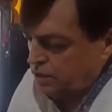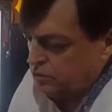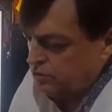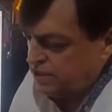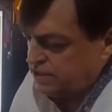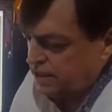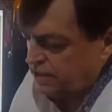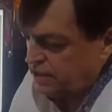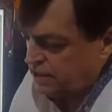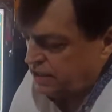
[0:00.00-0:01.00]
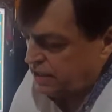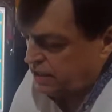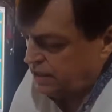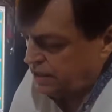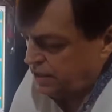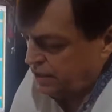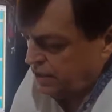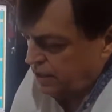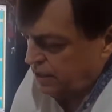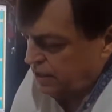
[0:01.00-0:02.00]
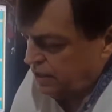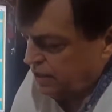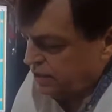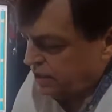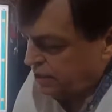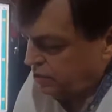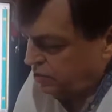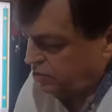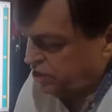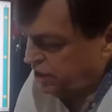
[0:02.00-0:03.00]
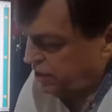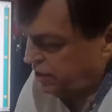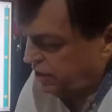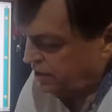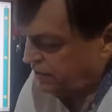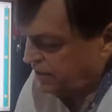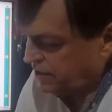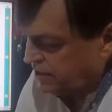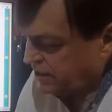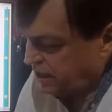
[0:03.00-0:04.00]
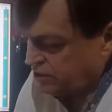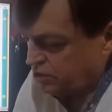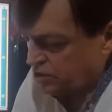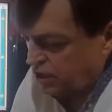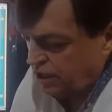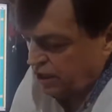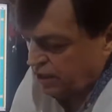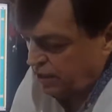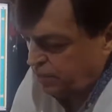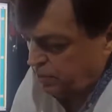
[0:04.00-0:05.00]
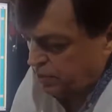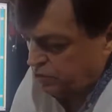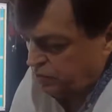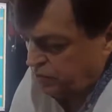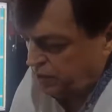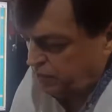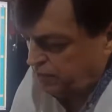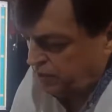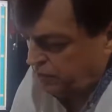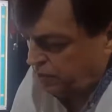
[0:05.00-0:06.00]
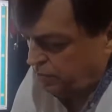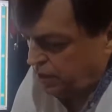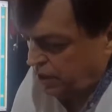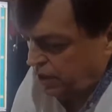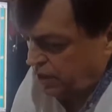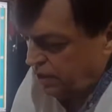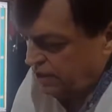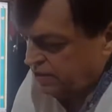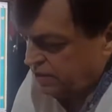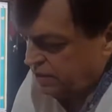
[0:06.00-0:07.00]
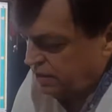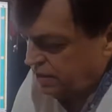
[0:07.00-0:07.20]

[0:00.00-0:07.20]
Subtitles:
Today's standard technology advances are not capable to perform laser